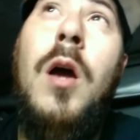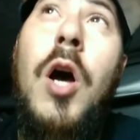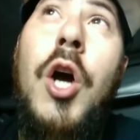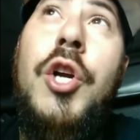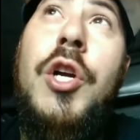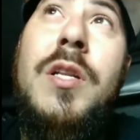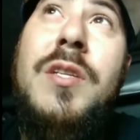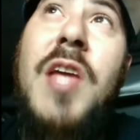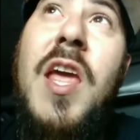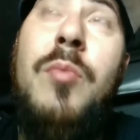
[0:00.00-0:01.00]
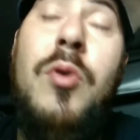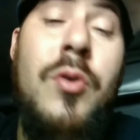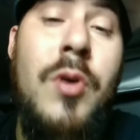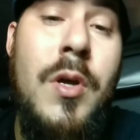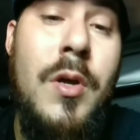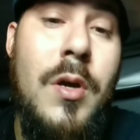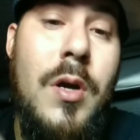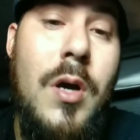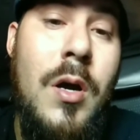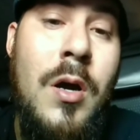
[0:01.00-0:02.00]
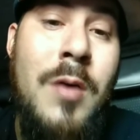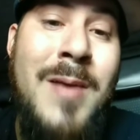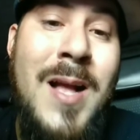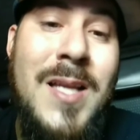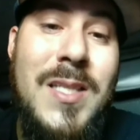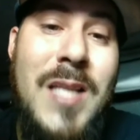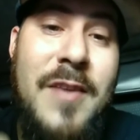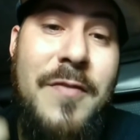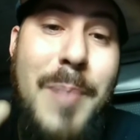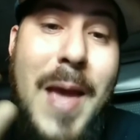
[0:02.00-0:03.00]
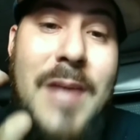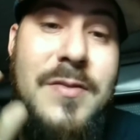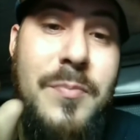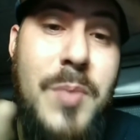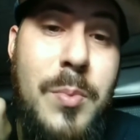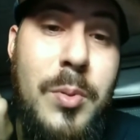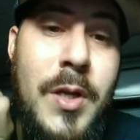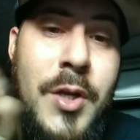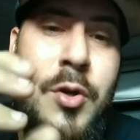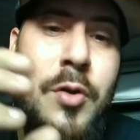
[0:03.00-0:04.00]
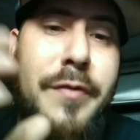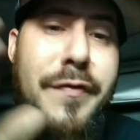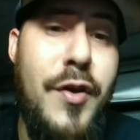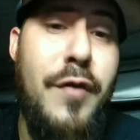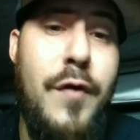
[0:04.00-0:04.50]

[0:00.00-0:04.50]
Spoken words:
a good table has a lot of passive people in it. You know, the fit or